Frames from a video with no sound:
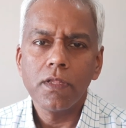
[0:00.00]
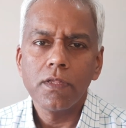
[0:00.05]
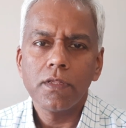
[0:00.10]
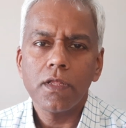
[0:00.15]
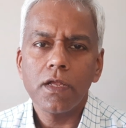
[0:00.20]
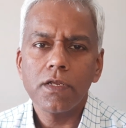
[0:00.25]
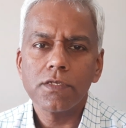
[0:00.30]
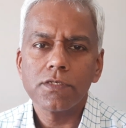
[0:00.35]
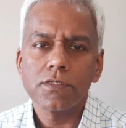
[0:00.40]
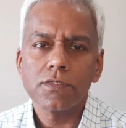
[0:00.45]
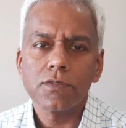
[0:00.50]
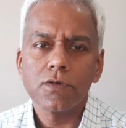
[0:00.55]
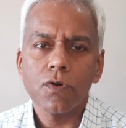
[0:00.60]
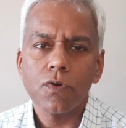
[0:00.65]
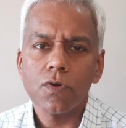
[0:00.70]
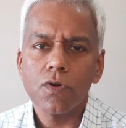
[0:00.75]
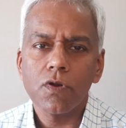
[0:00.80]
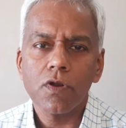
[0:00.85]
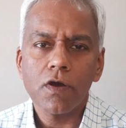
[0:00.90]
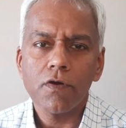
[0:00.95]
There is
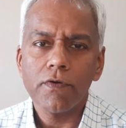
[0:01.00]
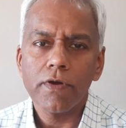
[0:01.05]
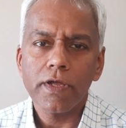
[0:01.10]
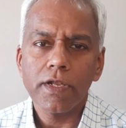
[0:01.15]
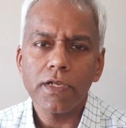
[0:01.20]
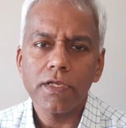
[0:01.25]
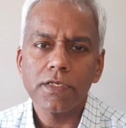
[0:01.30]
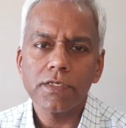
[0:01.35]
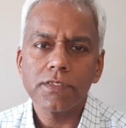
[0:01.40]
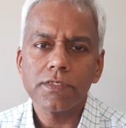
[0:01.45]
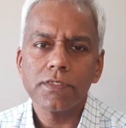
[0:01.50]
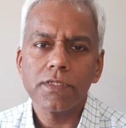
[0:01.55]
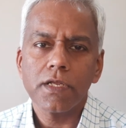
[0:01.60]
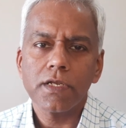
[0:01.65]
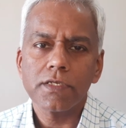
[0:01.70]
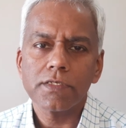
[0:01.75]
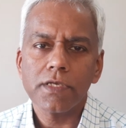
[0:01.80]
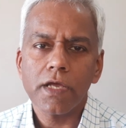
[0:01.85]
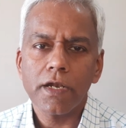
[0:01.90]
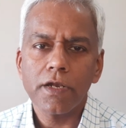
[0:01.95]
coronavirus,
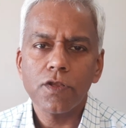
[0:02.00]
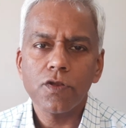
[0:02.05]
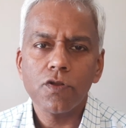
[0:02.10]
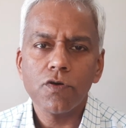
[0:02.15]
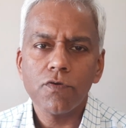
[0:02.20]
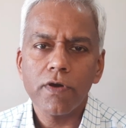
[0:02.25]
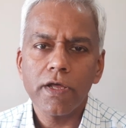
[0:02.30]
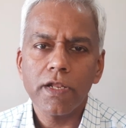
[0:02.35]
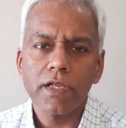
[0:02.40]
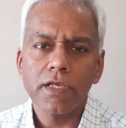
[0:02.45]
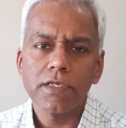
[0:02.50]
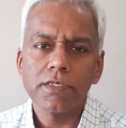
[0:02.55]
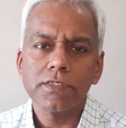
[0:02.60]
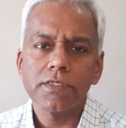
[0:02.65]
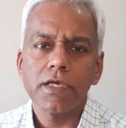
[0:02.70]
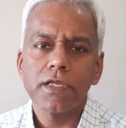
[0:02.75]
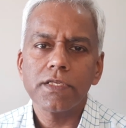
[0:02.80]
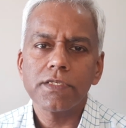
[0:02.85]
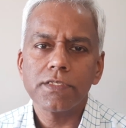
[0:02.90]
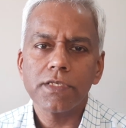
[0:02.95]
there is adenovirus,
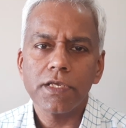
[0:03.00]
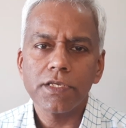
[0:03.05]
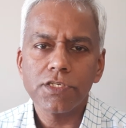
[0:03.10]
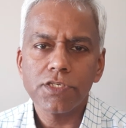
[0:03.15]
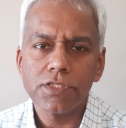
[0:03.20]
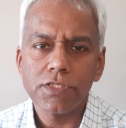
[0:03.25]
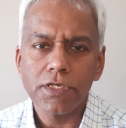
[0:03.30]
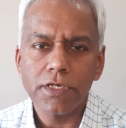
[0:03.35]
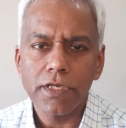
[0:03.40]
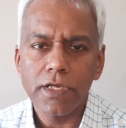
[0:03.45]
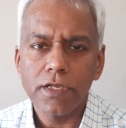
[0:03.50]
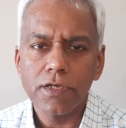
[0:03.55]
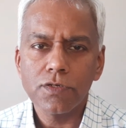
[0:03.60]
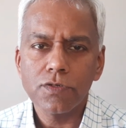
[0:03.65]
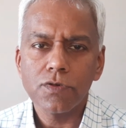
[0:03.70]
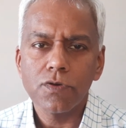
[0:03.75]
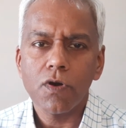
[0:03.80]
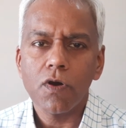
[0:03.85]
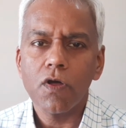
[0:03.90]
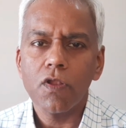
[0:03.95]
there is
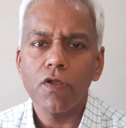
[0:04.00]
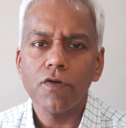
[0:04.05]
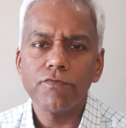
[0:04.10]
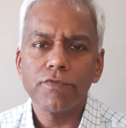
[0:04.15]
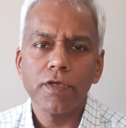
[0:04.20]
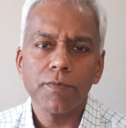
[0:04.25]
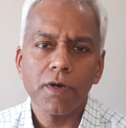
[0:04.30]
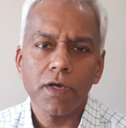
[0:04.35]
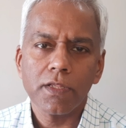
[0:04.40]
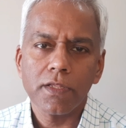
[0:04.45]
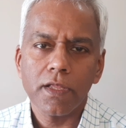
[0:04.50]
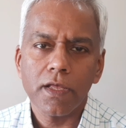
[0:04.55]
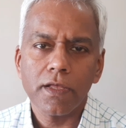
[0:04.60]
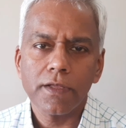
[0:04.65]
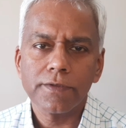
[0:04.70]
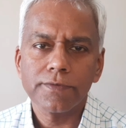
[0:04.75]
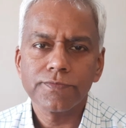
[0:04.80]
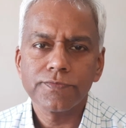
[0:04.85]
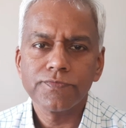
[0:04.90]
H3N2, all of them are there.